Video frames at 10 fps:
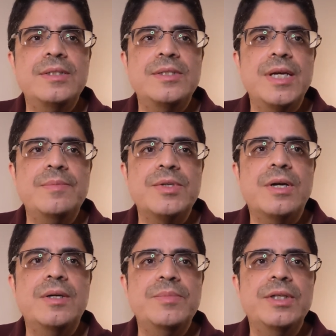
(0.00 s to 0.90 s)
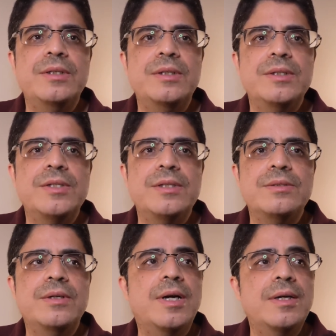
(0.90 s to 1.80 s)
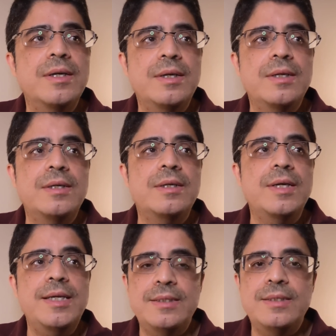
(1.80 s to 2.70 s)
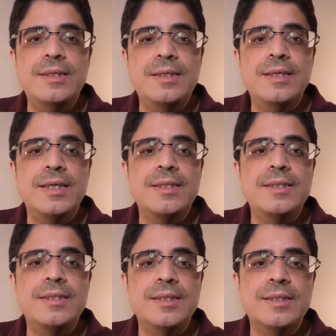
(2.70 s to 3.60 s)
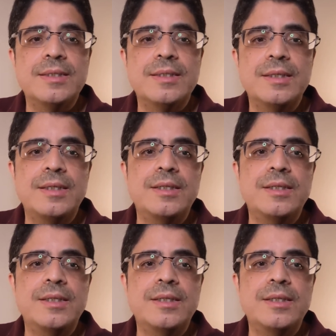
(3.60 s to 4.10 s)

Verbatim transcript: James R. Miller, A Gentle Heart 1896.